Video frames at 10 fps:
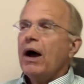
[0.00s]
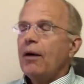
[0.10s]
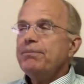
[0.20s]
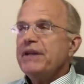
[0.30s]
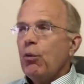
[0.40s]

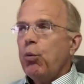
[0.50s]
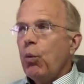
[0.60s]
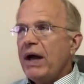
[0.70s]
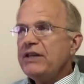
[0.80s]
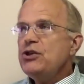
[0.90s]
Well,
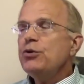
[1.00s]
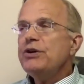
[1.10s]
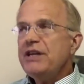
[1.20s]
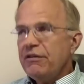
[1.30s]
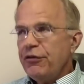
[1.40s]
when you
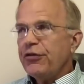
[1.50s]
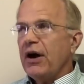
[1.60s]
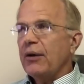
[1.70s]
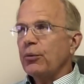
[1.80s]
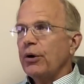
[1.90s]
give
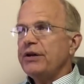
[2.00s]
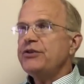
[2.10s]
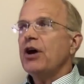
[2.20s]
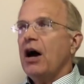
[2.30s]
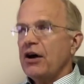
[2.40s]

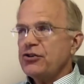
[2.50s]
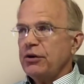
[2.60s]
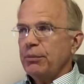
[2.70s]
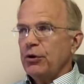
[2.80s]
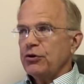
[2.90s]
thyroid to
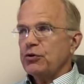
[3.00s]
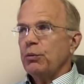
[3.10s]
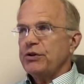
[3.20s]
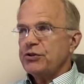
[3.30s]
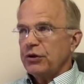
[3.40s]
Hashimoto's,
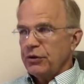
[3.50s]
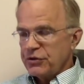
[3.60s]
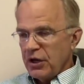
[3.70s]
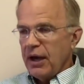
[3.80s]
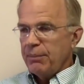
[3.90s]
once it
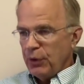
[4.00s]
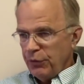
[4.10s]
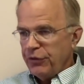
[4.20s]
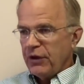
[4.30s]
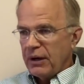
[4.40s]
goes
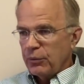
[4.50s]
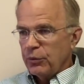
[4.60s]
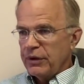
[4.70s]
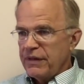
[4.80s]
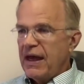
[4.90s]

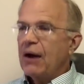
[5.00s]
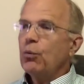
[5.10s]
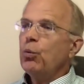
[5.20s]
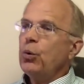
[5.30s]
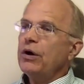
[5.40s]
hypothyroid,
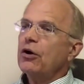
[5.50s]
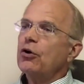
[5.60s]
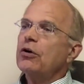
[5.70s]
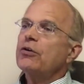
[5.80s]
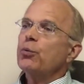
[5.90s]
that
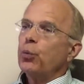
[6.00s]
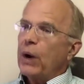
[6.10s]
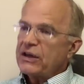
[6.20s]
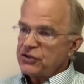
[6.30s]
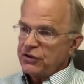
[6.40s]
will
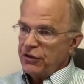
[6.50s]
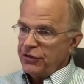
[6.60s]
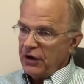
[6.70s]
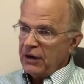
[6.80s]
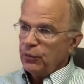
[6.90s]
rest the
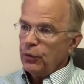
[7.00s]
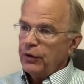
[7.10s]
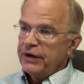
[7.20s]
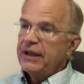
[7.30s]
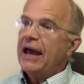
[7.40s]

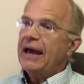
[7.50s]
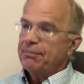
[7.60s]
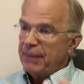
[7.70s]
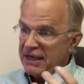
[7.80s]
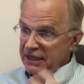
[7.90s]
thyroid
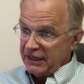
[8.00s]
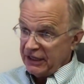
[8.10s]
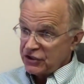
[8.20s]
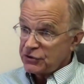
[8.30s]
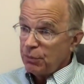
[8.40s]
and make it
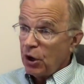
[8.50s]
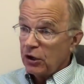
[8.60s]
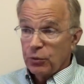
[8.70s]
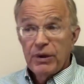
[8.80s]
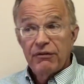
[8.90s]
get
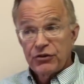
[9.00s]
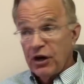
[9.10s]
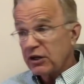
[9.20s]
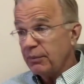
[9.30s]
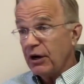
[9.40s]
smaller. We haven't
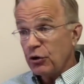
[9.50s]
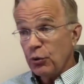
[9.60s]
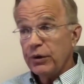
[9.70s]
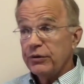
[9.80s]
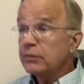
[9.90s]
talked about
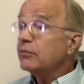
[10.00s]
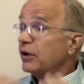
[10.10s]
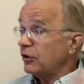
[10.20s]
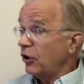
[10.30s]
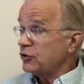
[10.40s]
goiter,
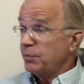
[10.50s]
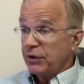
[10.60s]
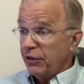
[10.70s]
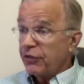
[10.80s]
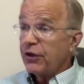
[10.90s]

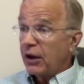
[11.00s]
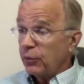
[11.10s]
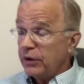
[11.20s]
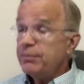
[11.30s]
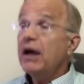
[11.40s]
enlargement of the
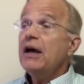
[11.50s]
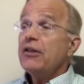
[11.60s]
thyroid.